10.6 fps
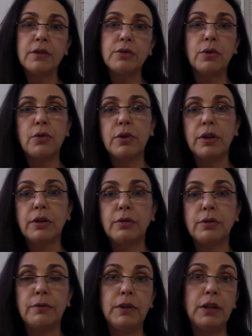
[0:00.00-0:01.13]
So according to
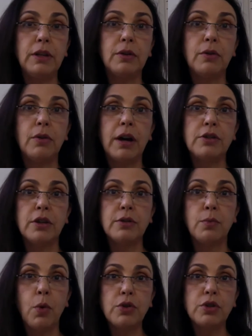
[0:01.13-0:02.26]
the video I just
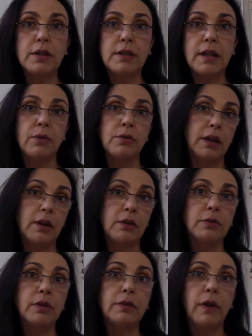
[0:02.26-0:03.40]
watched, that sounds like a
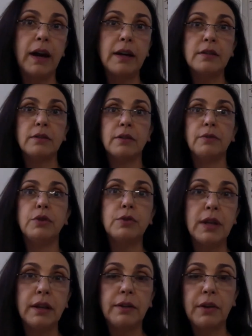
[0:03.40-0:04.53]
good advice in a few
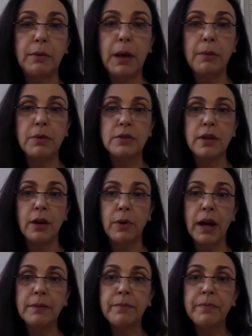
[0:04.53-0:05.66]
scientific papers I
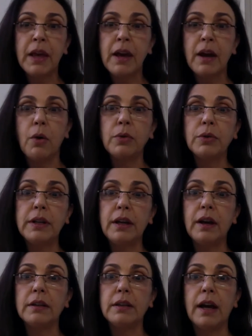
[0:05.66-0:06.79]
read, only
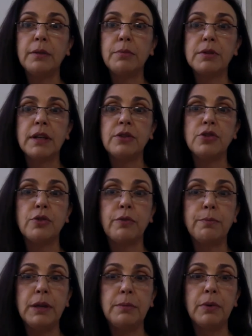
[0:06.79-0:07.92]
a tiny percentage of
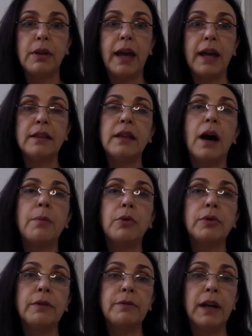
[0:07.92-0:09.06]
people end up
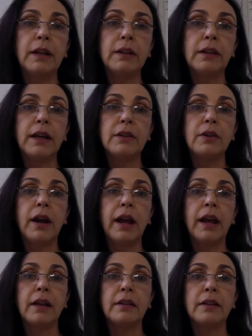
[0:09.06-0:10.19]
on a ventilator
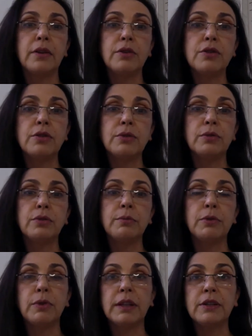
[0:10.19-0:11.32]
and they are soon to be
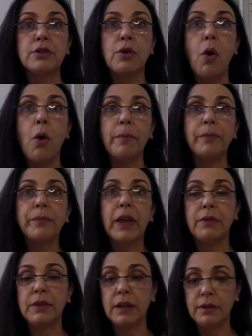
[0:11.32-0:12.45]
released home
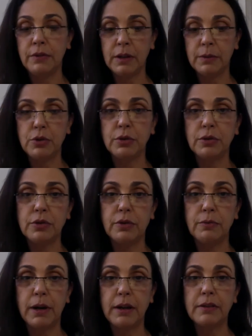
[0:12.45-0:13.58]
if they develop shortness of
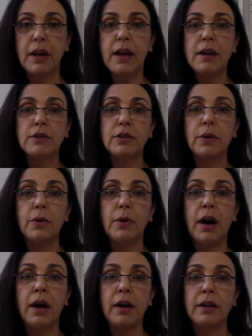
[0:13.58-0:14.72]
breath. So,
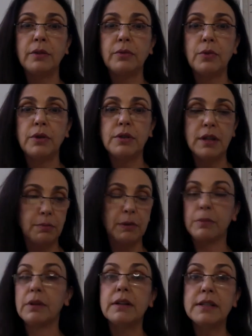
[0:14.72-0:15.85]
and of course, some
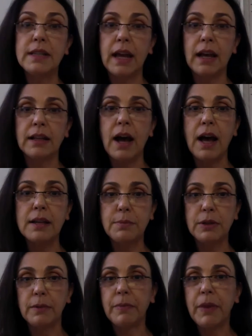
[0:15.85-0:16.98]
people are staying in a
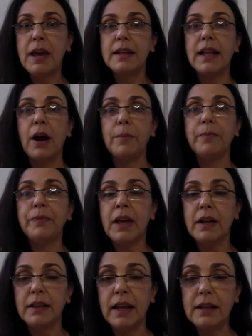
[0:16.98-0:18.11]
hospital. Now,
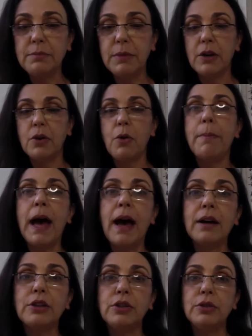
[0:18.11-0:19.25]
let me go
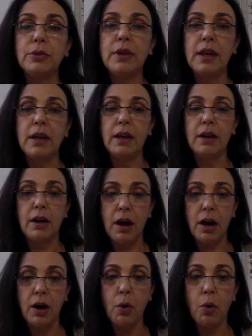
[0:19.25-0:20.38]
back to the
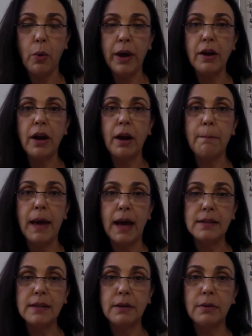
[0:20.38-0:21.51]
wearing a
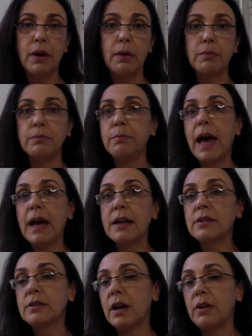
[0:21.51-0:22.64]
mask.
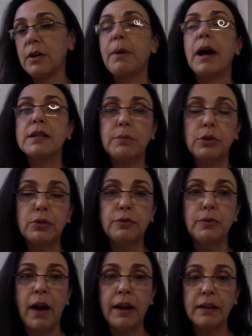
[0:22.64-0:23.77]
Masks are impossible to
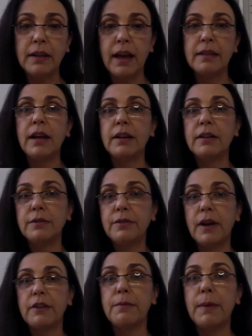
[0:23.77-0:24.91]
find.
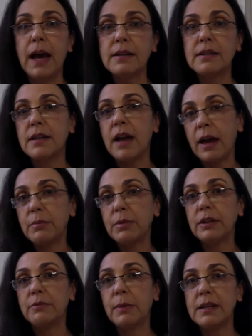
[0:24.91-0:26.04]
N95 masks, I
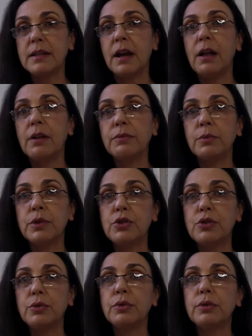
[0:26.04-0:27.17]
believe myself, we
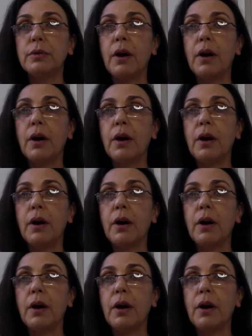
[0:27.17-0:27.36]
should